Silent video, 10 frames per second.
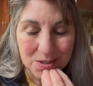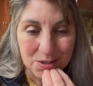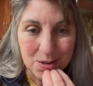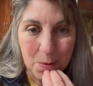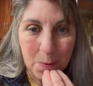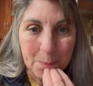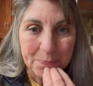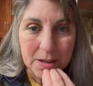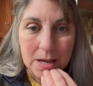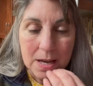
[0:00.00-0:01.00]
So
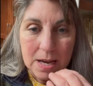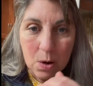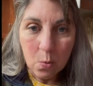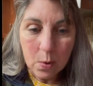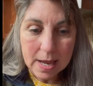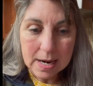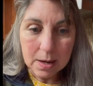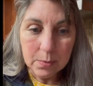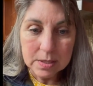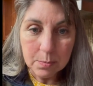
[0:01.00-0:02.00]
when
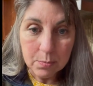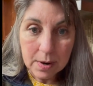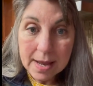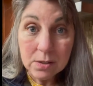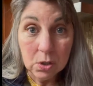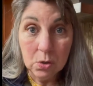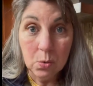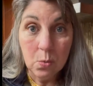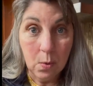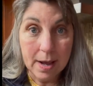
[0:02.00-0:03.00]
I was a brand new
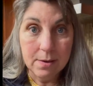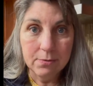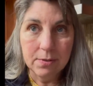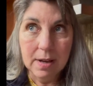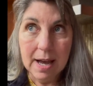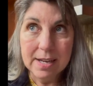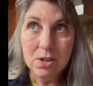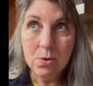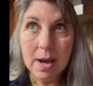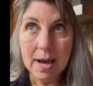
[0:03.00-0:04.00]
wife, I
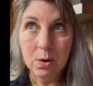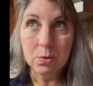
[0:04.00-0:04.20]
knew how